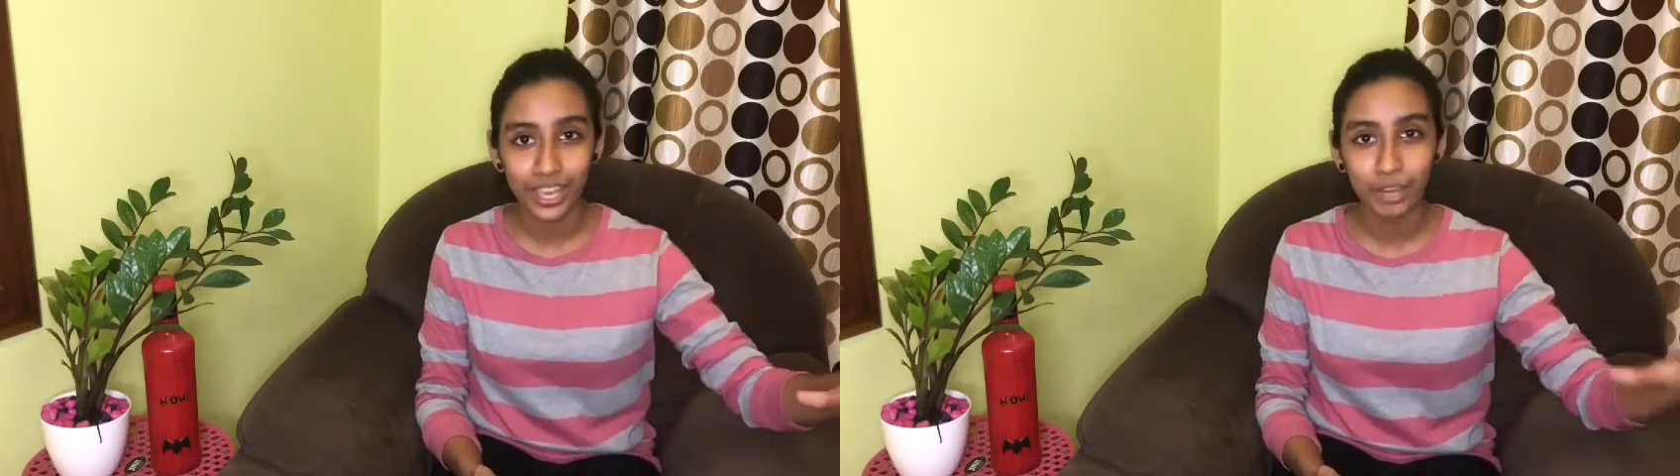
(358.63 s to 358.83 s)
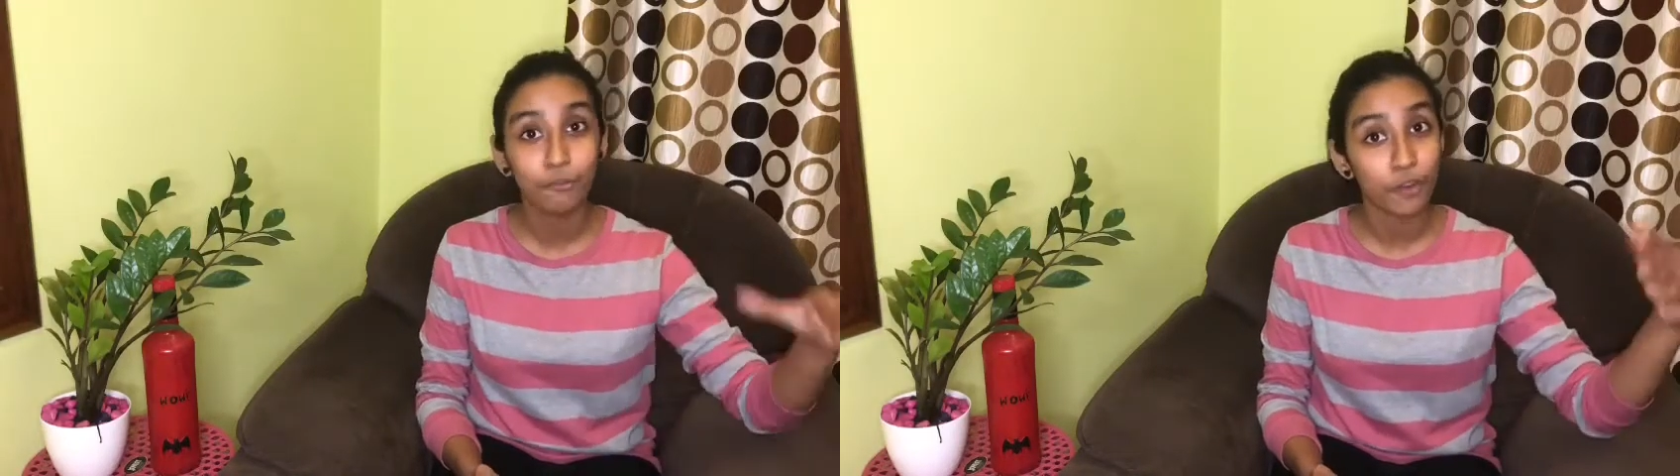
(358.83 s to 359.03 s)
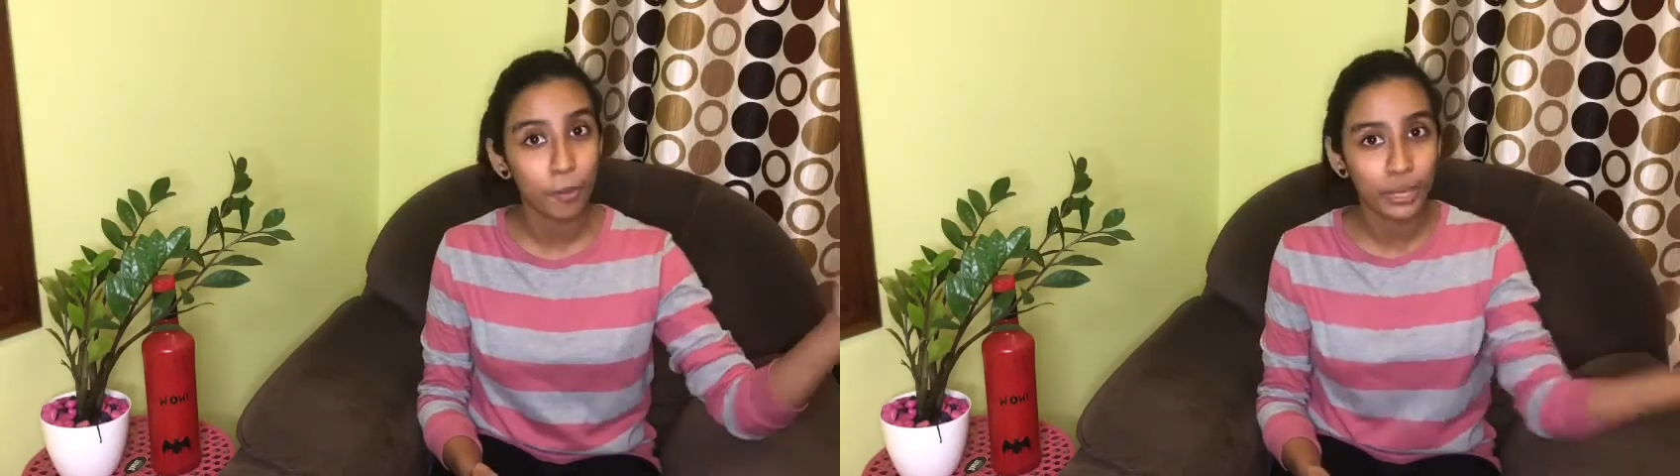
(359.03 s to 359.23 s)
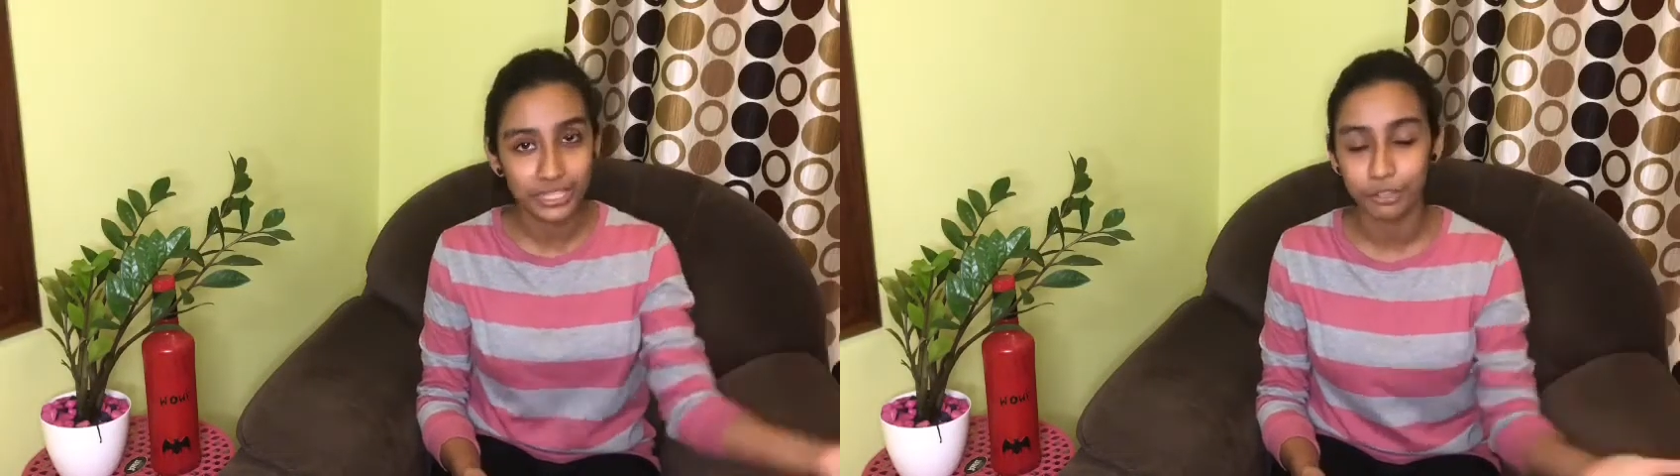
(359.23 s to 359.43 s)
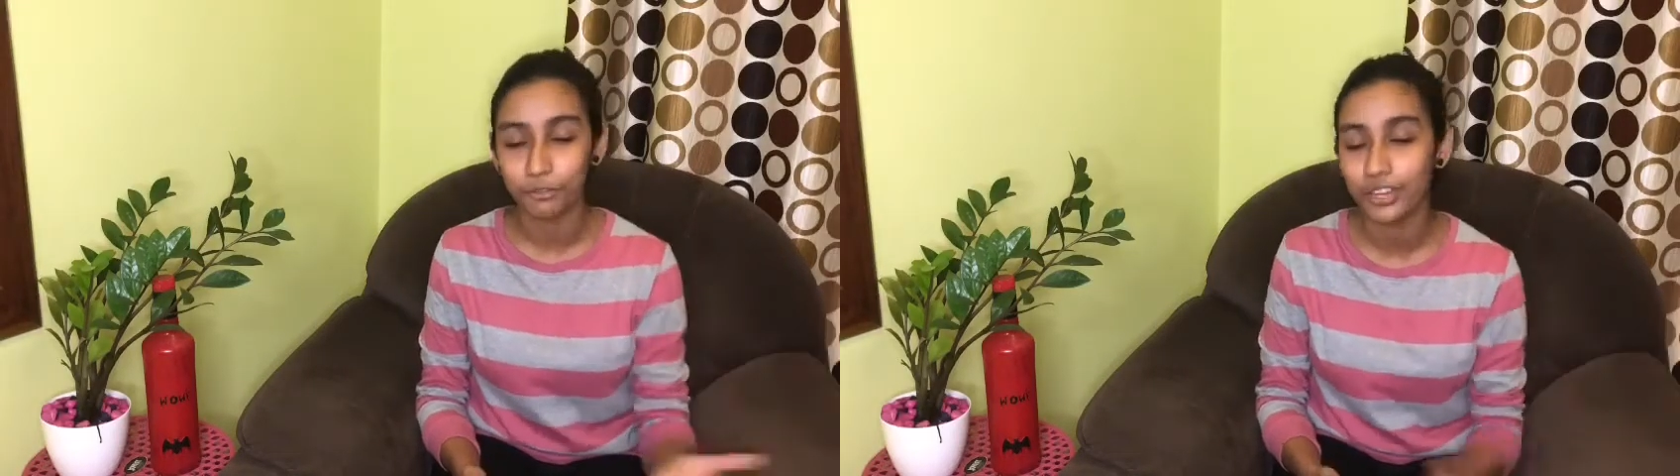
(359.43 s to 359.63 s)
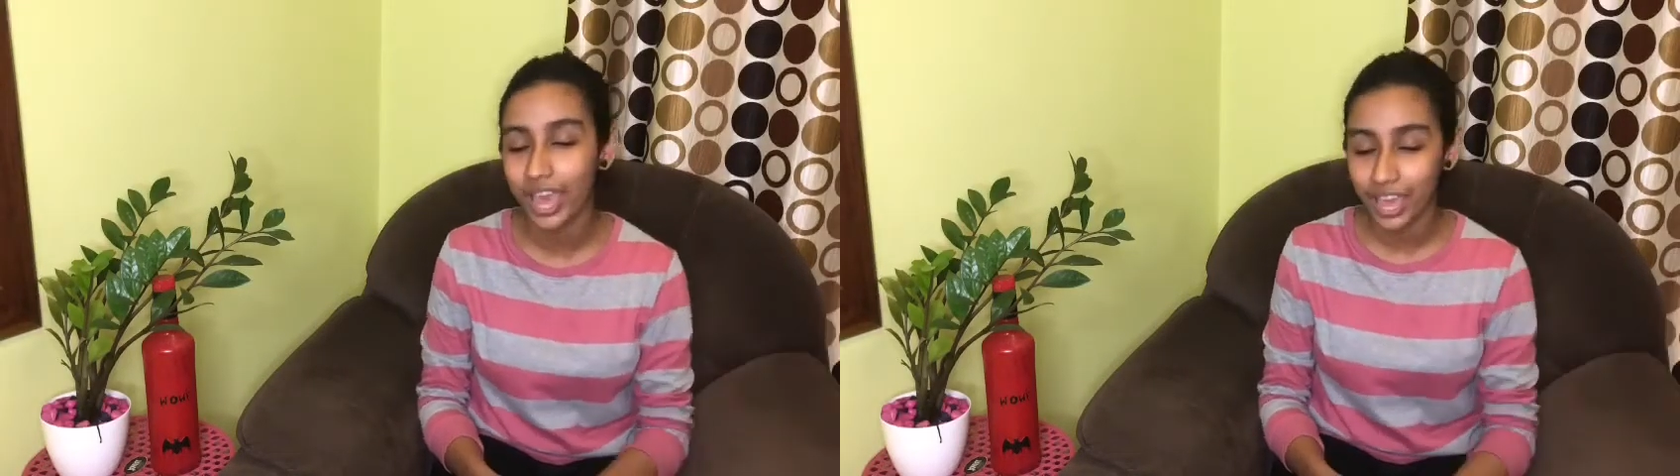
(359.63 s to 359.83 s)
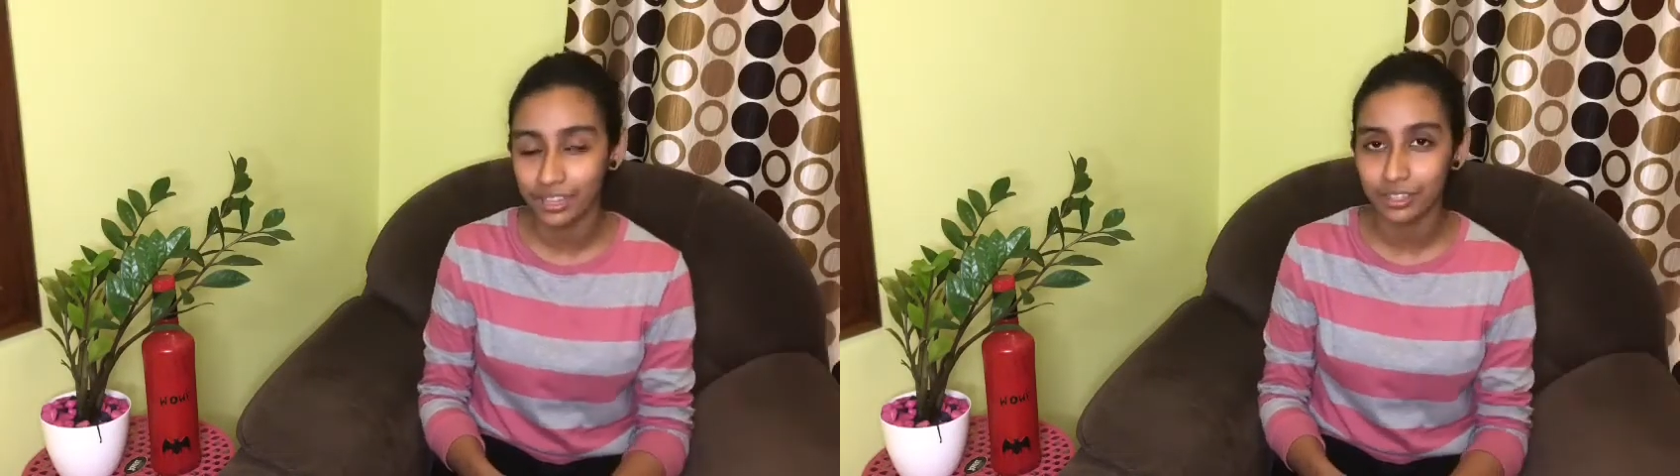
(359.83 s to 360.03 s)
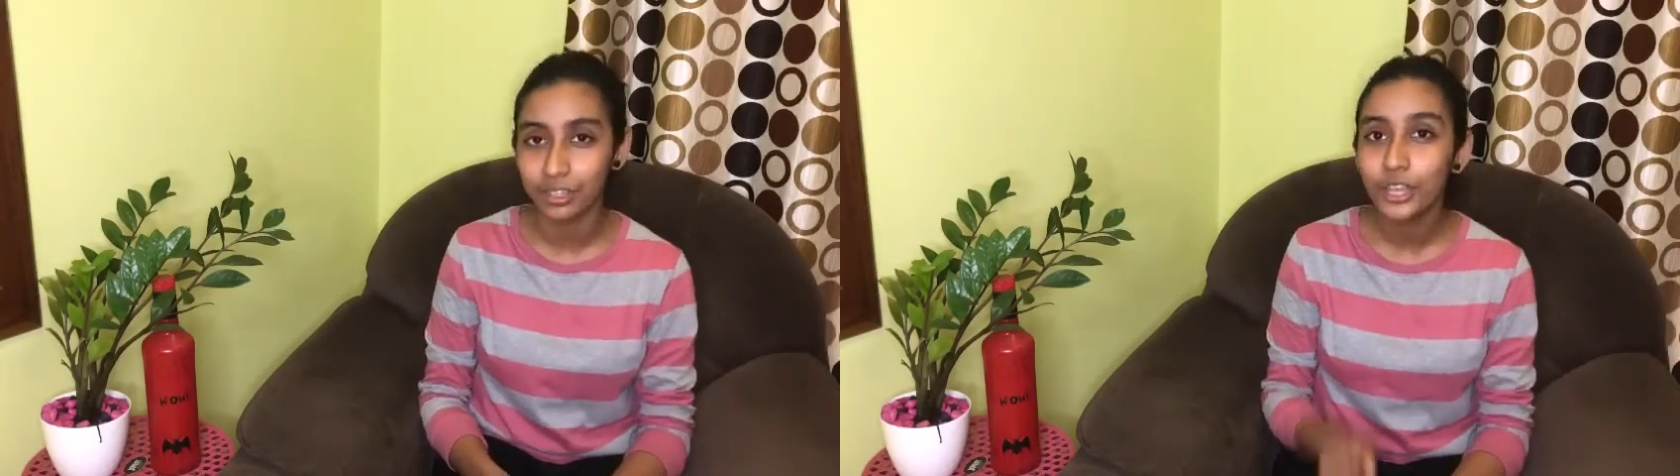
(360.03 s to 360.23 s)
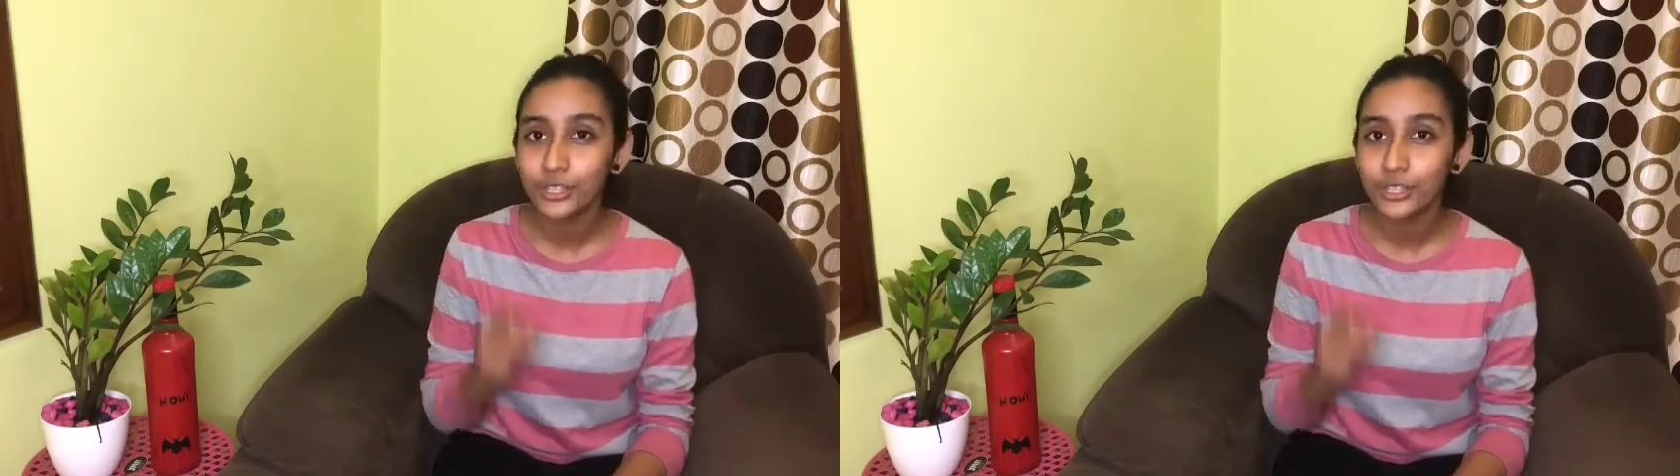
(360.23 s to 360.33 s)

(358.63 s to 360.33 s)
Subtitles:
it from a different angle.